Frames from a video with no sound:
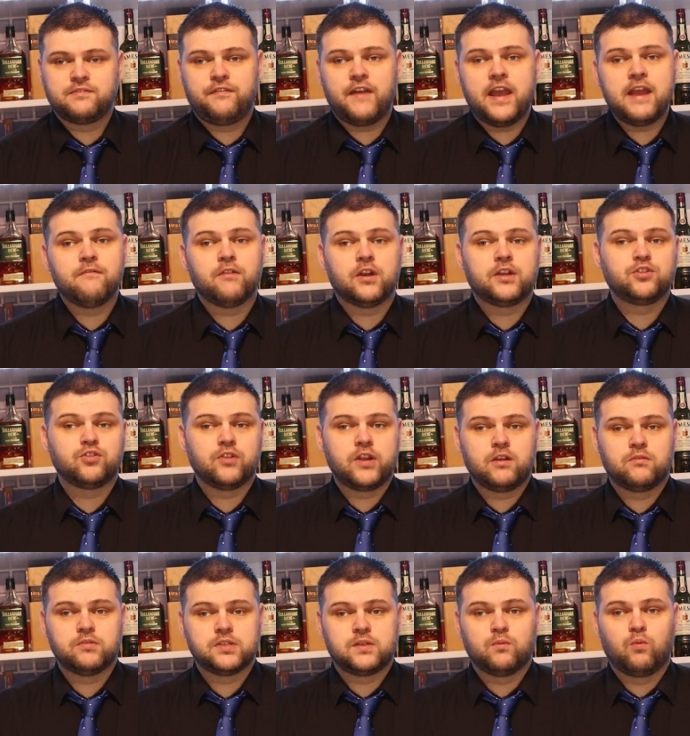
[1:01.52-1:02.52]
favourite
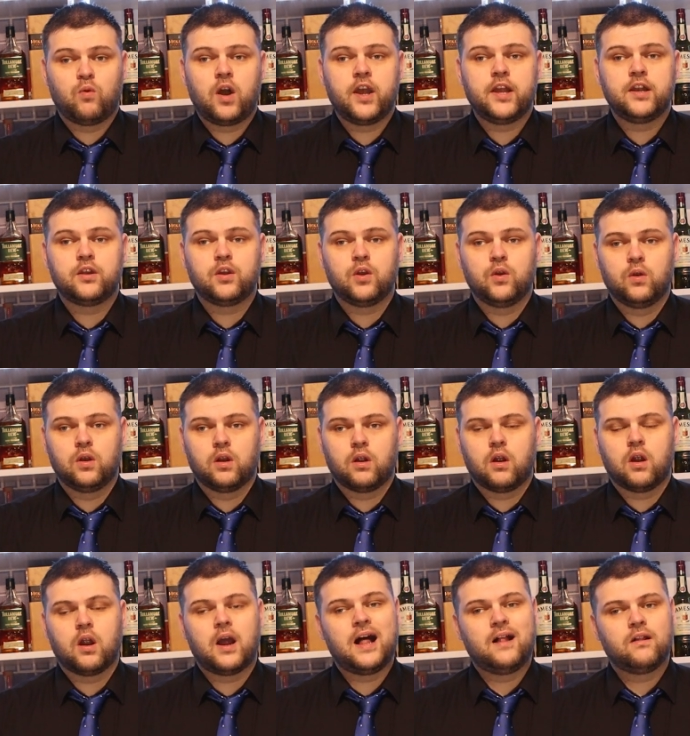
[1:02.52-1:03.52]
drink was the wine cooler,
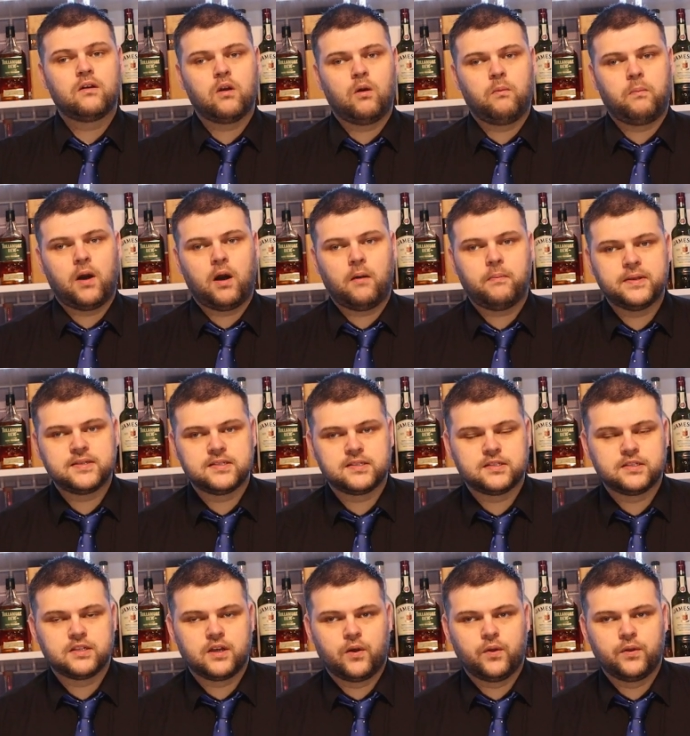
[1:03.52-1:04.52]
or Alcopop as
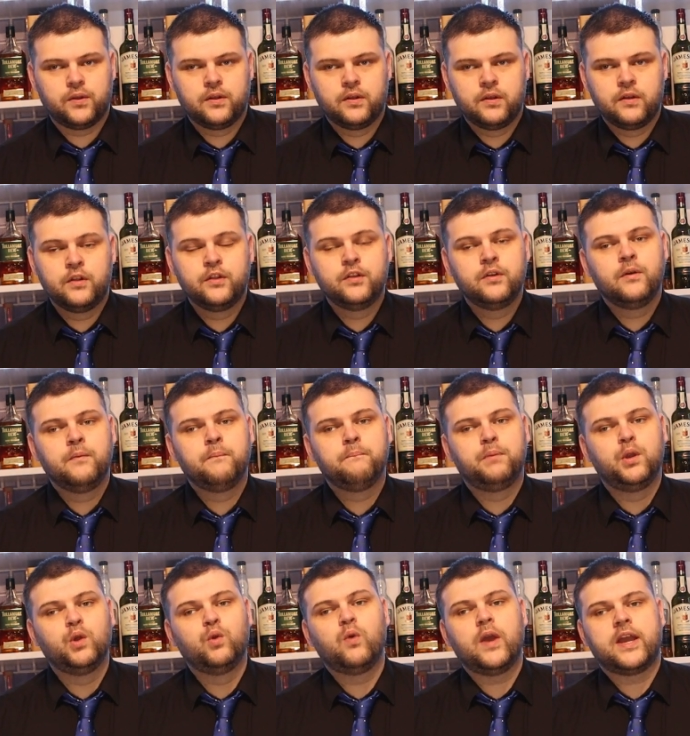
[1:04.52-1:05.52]
it's known.
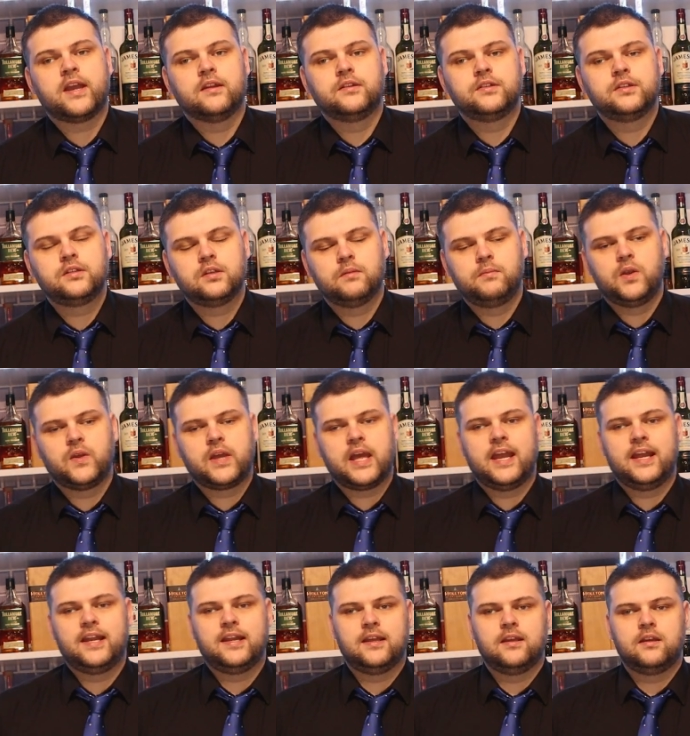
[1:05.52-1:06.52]
Blue Wicket,
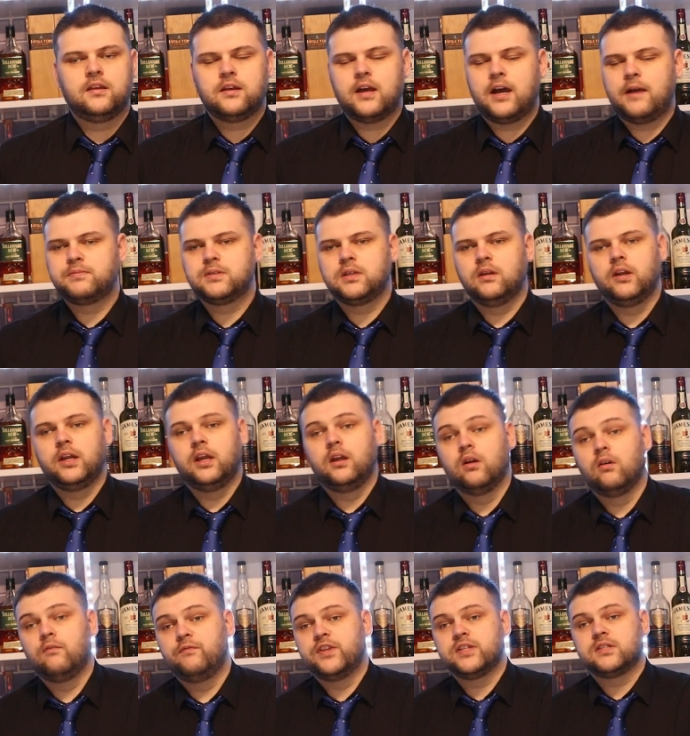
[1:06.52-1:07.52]
WKD. Absolutely
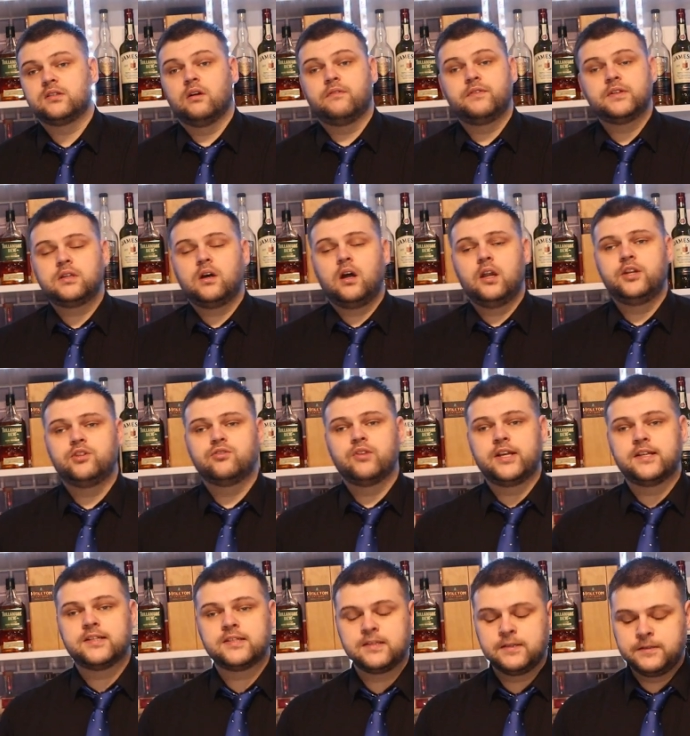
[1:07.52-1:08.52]
loved the stuff. It's all he
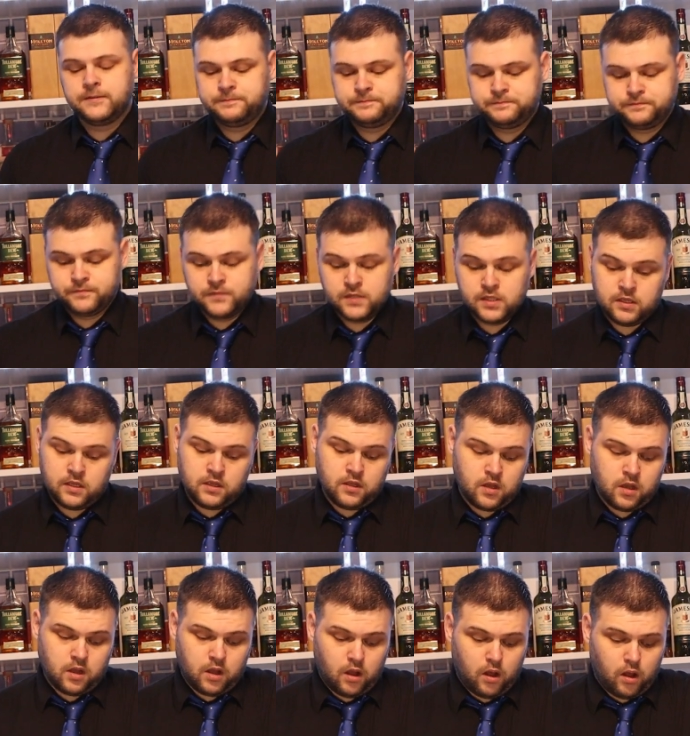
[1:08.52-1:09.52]
drinks.
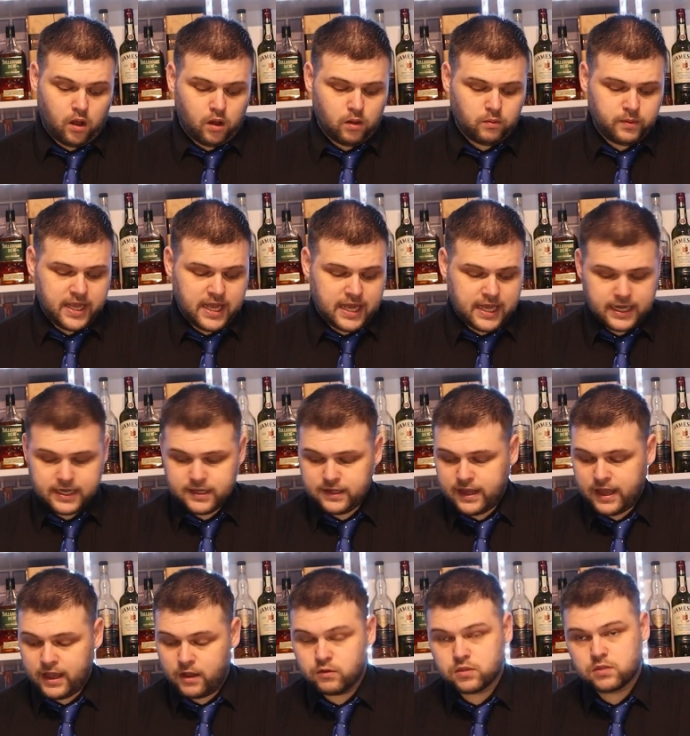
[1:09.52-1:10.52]
All we had in
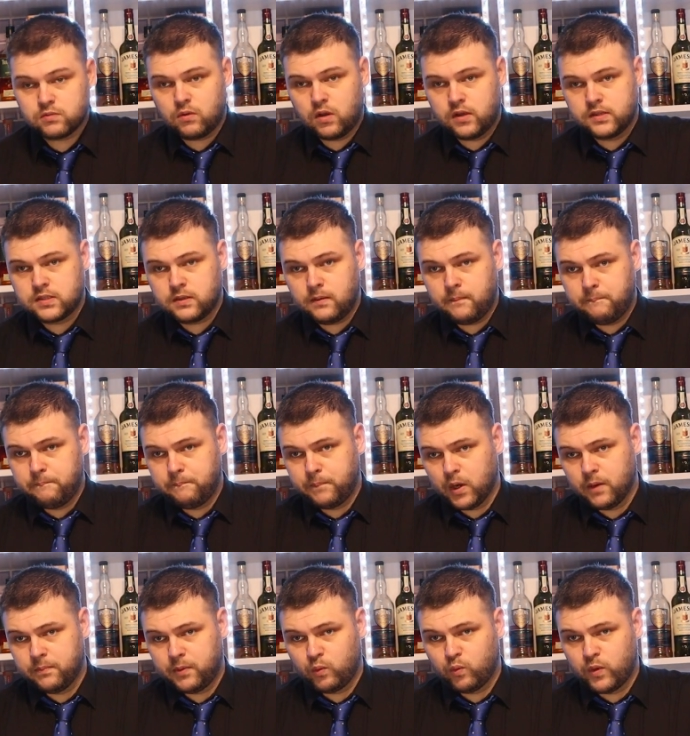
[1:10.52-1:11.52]
the house was
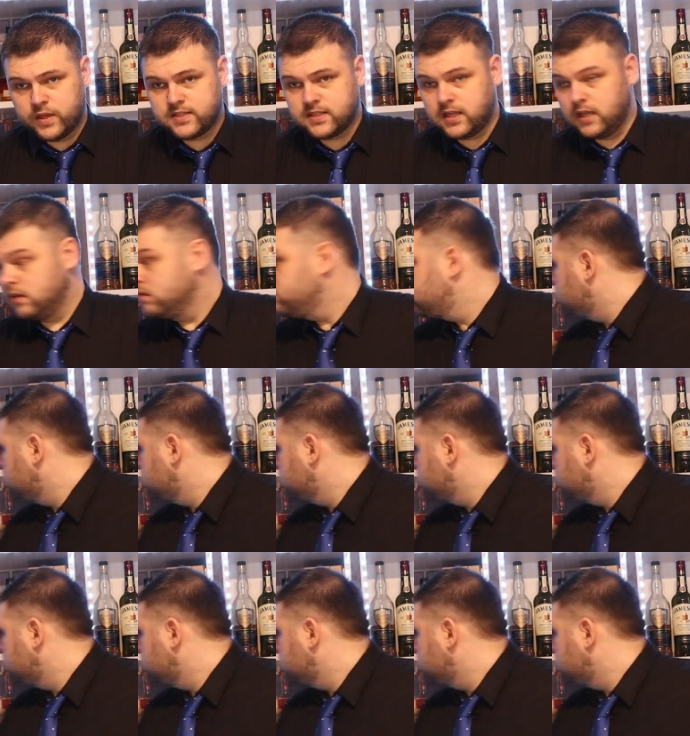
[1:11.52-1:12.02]
bourbon whiskey,